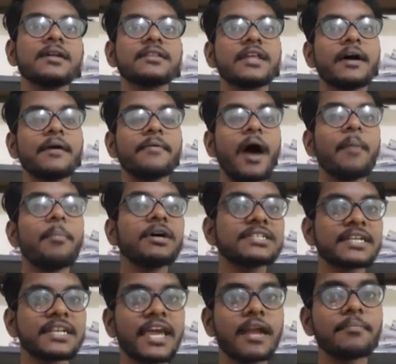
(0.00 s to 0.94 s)
the
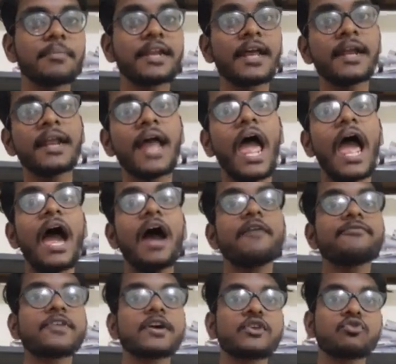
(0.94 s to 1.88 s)
abortion can be done
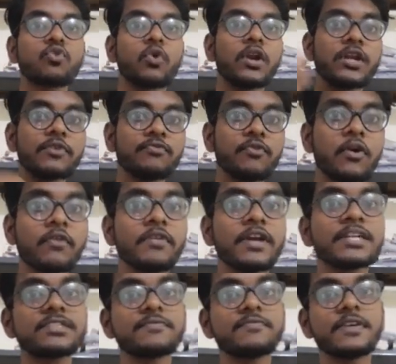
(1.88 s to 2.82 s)
after 24
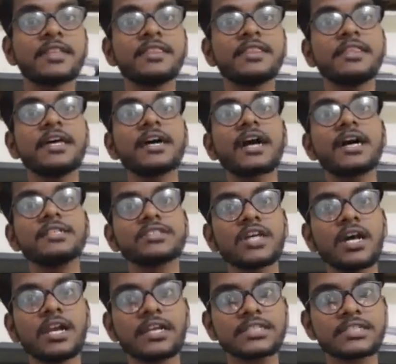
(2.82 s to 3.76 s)
weeks with the
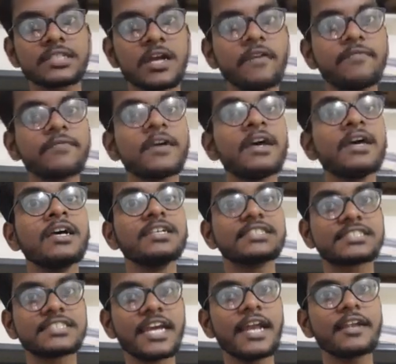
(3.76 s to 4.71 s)
consultation of
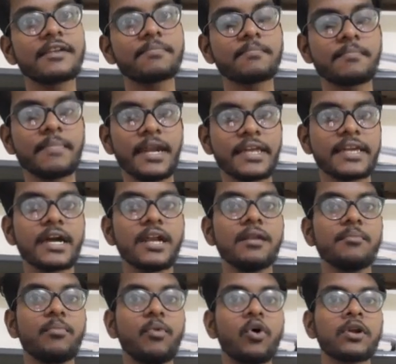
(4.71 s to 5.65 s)
state
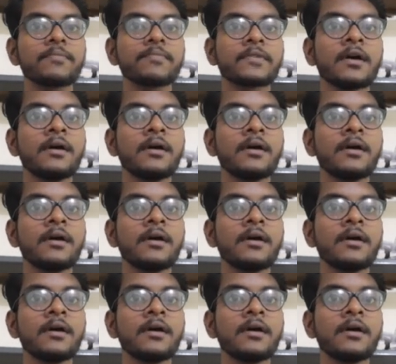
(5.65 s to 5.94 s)
medical board.